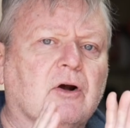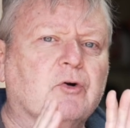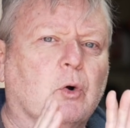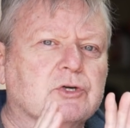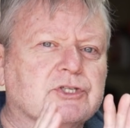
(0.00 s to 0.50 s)
of
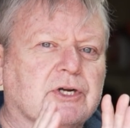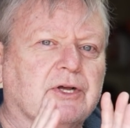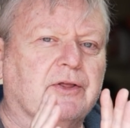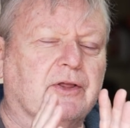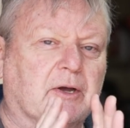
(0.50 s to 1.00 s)
course,
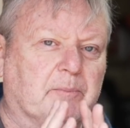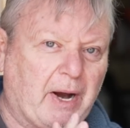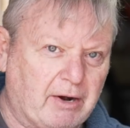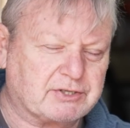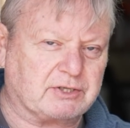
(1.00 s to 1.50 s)
the
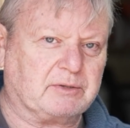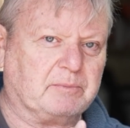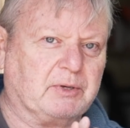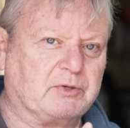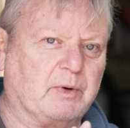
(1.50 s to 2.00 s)
comparison
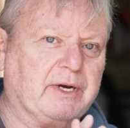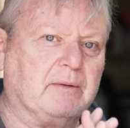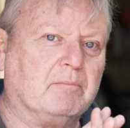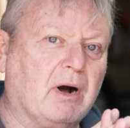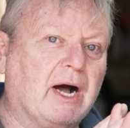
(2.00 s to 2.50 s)

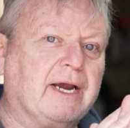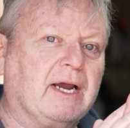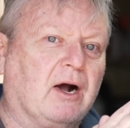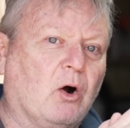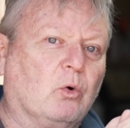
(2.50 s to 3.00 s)
between
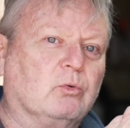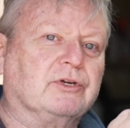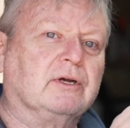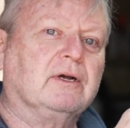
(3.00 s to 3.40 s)
my old